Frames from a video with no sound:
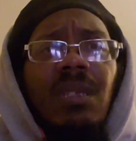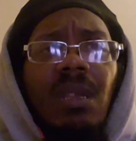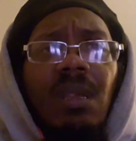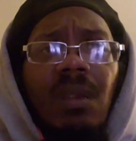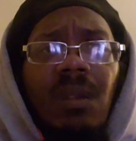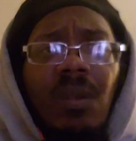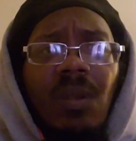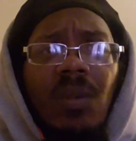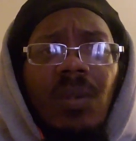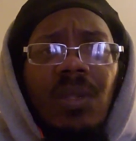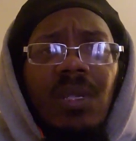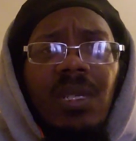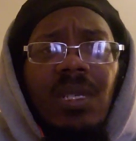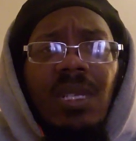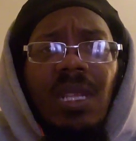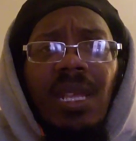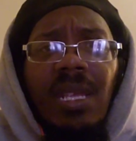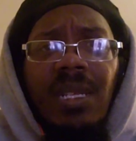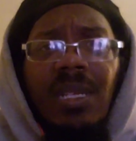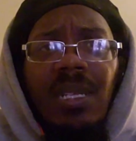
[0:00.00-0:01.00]
y'all go to
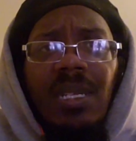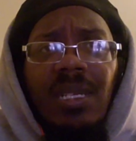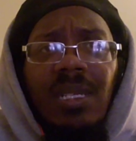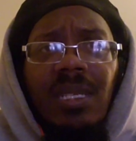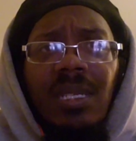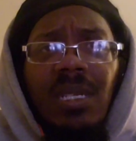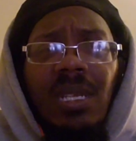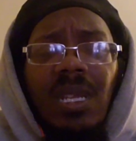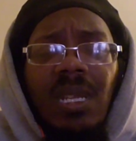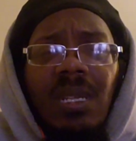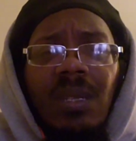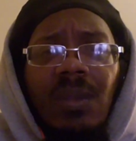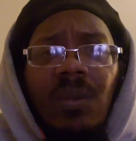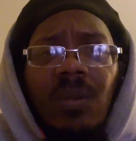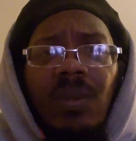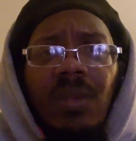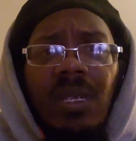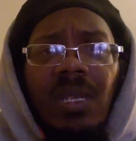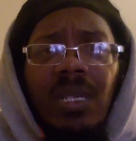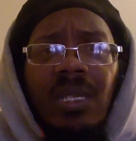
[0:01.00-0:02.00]
SANETER
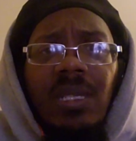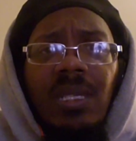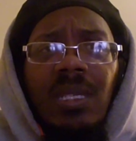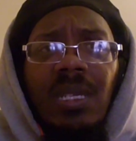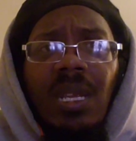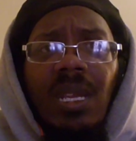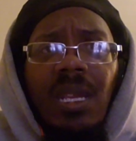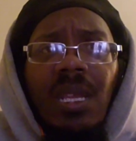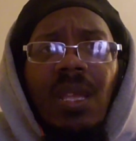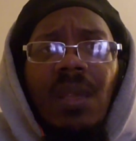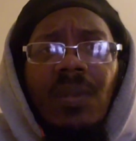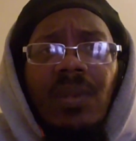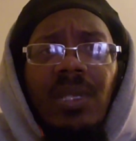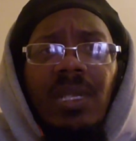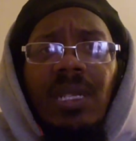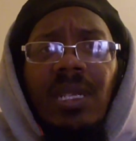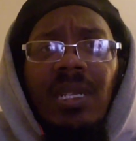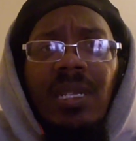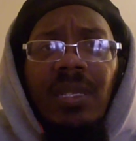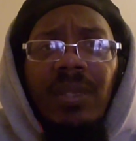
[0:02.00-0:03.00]
channel and check out
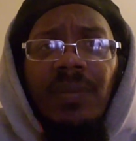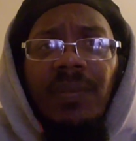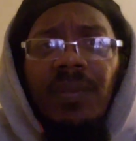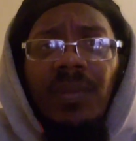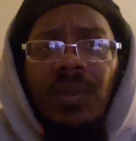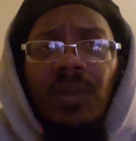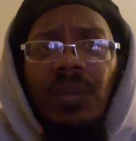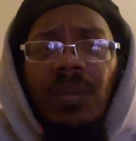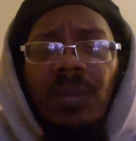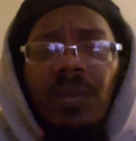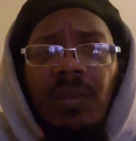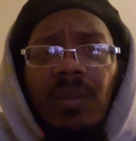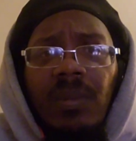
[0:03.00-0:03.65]
the interview.